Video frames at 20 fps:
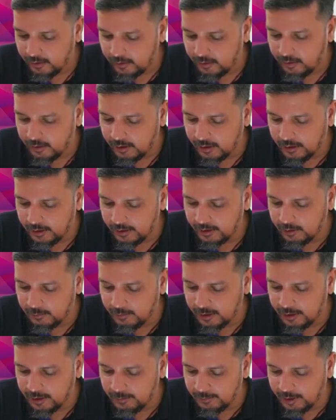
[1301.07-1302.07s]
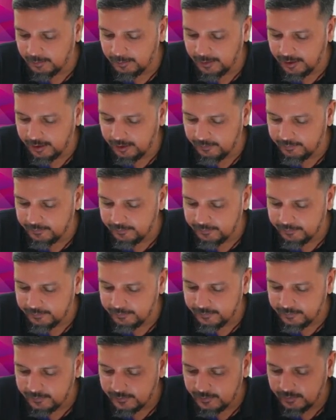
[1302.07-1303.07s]
100 multiplied by
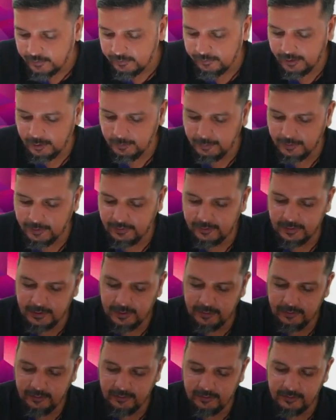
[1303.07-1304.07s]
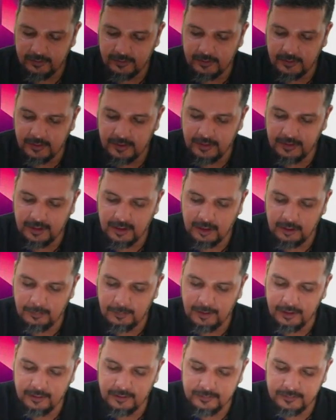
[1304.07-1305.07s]
5%. Then there will
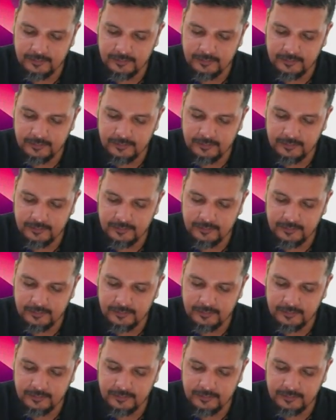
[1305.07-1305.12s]
be